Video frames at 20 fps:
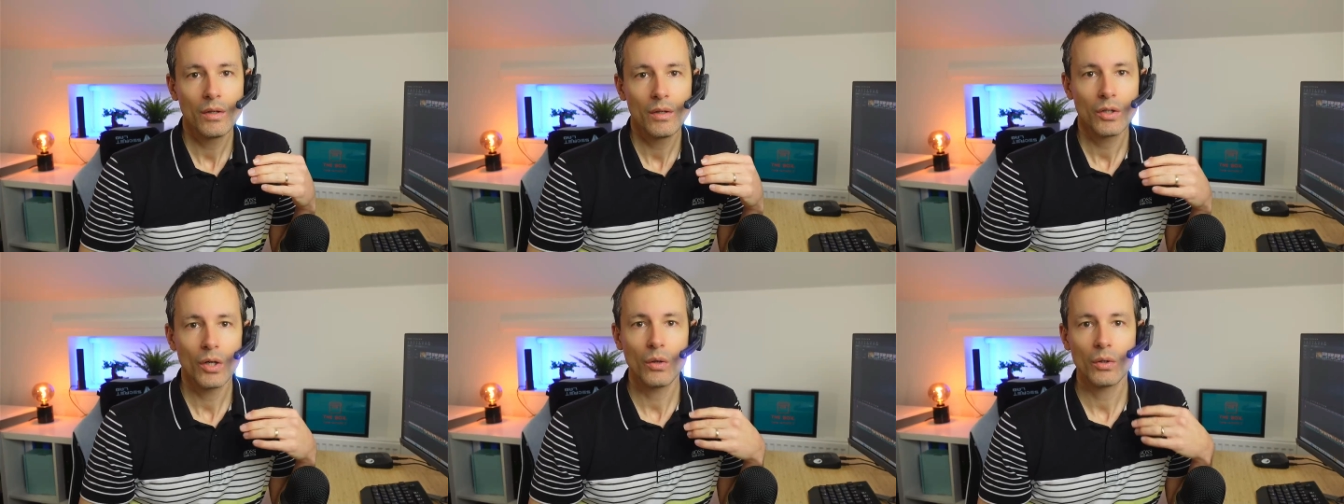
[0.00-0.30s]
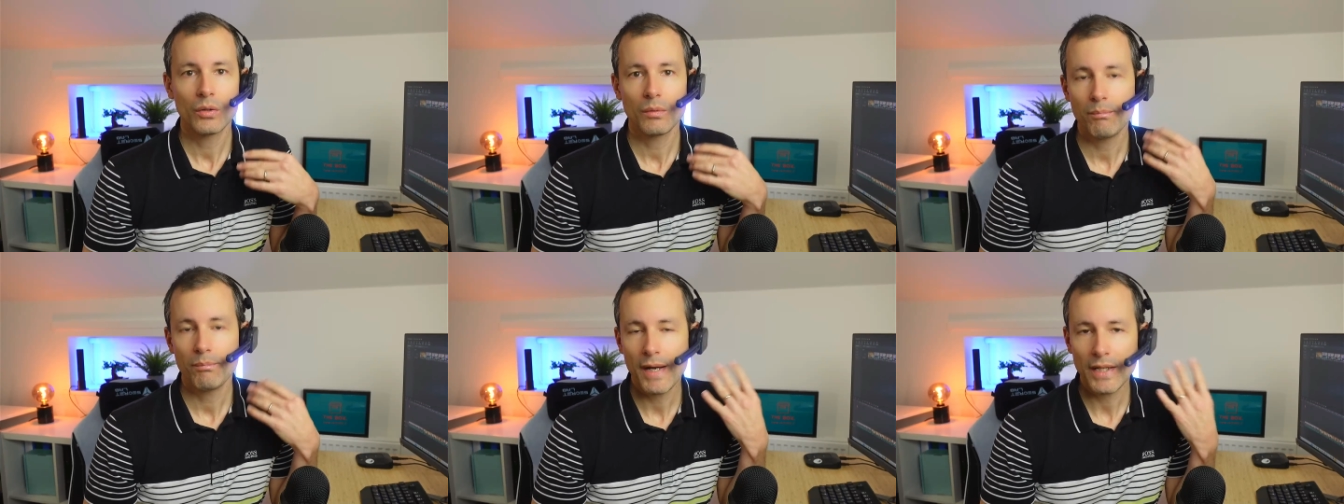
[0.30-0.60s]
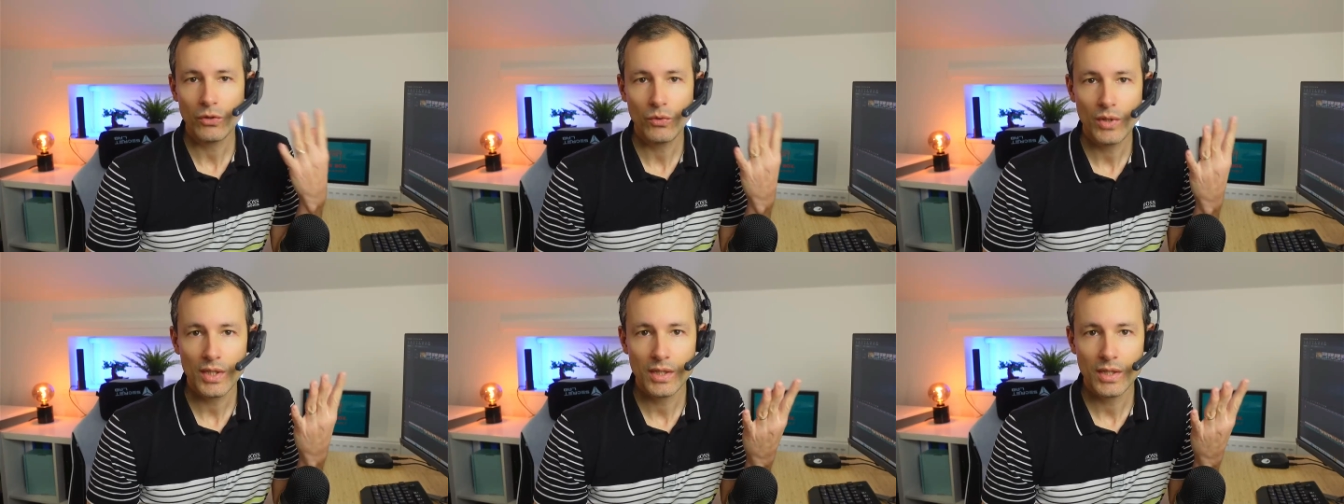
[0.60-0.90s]
know,
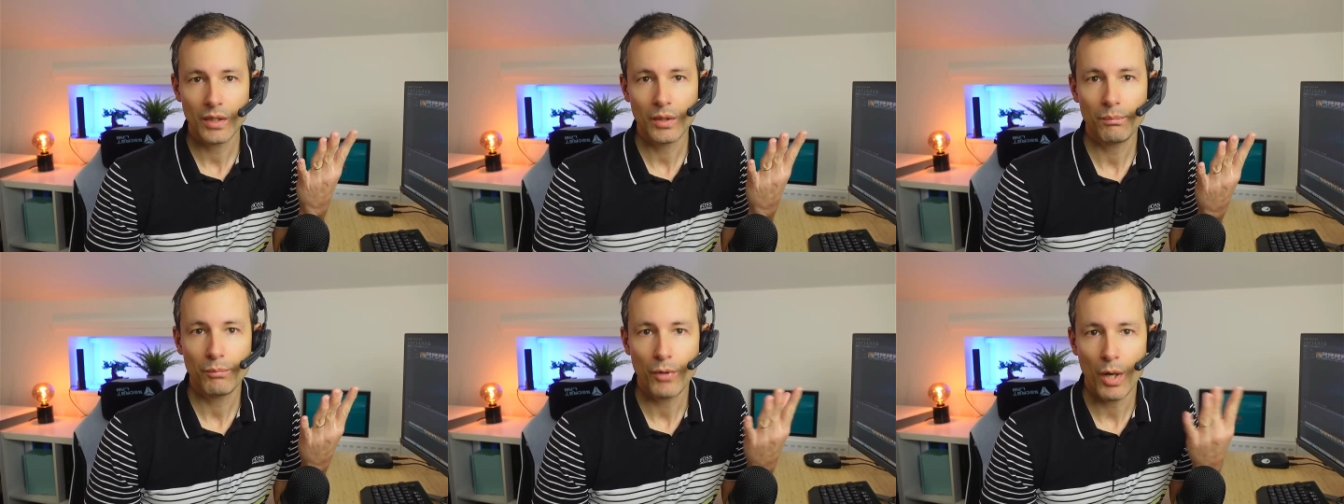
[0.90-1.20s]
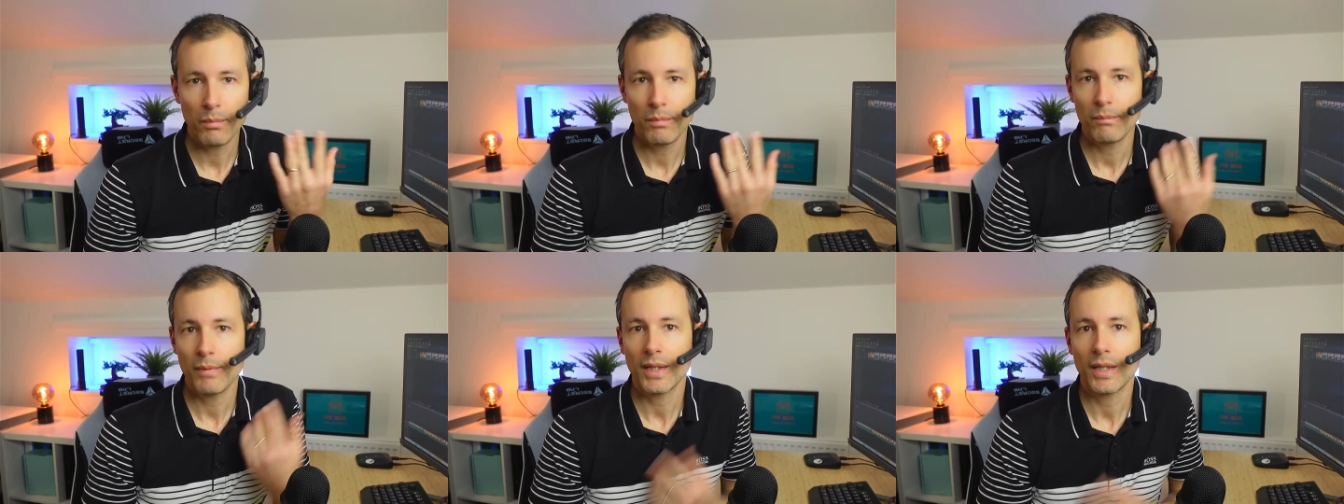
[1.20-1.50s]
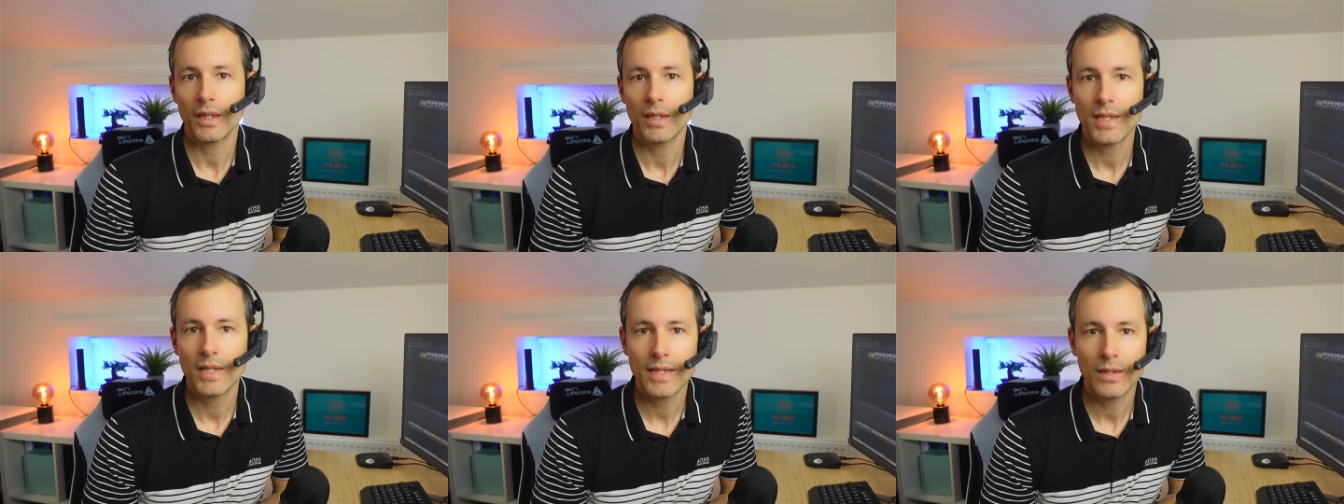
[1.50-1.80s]
battery is not a problem. I
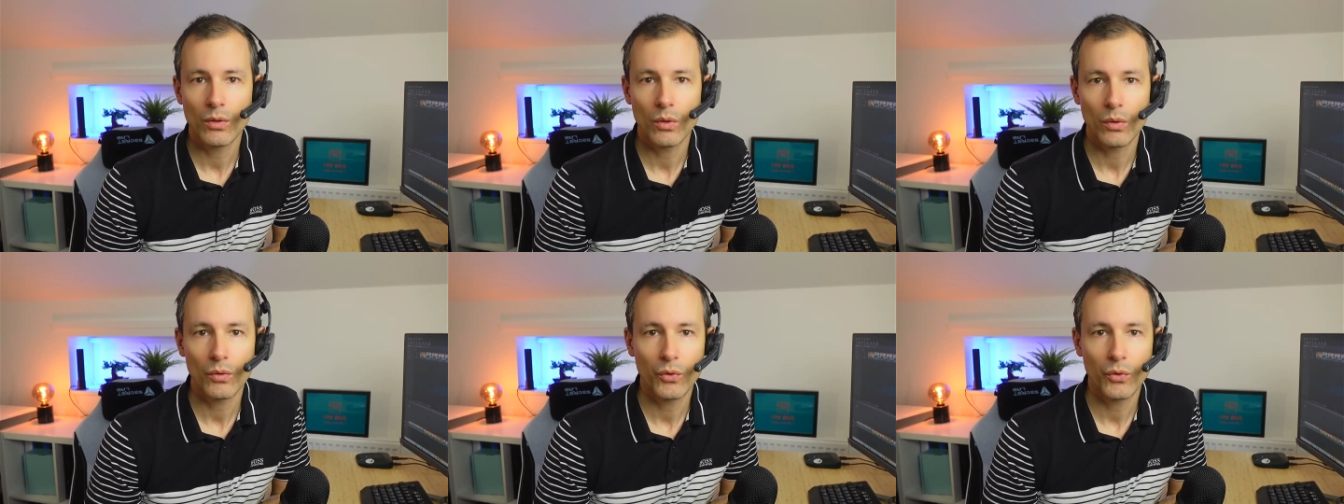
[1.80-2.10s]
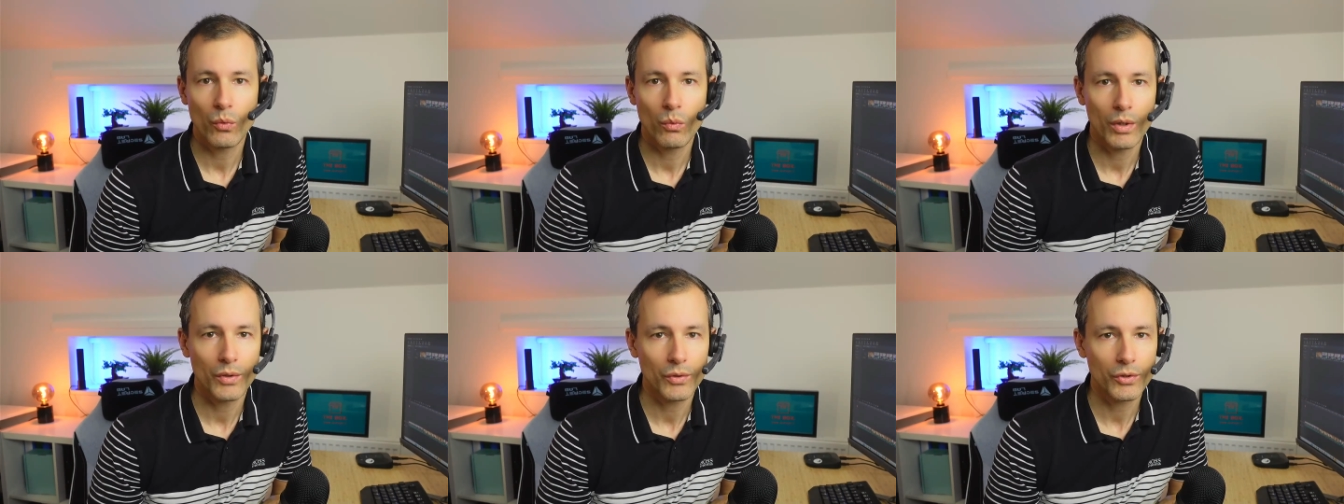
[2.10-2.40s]
can easily go to one